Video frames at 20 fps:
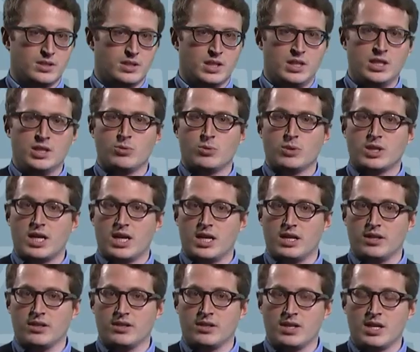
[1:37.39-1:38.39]
Here
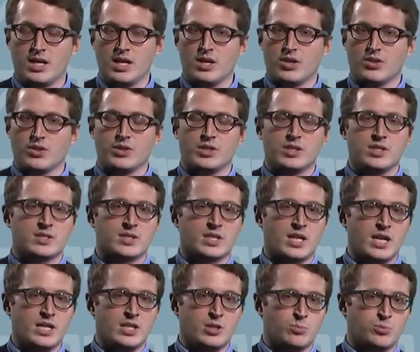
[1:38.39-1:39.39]
again, the
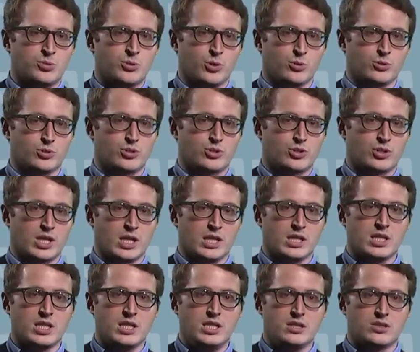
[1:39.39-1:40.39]
design approach
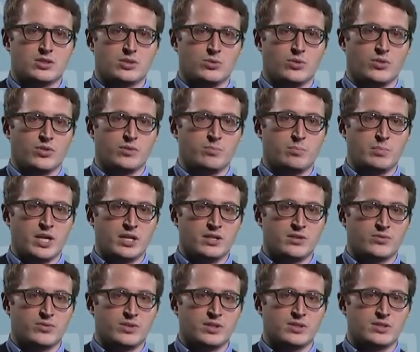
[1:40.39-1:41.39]
can lead to the
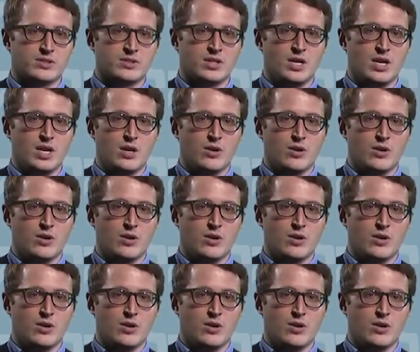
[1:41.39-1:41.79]
benefits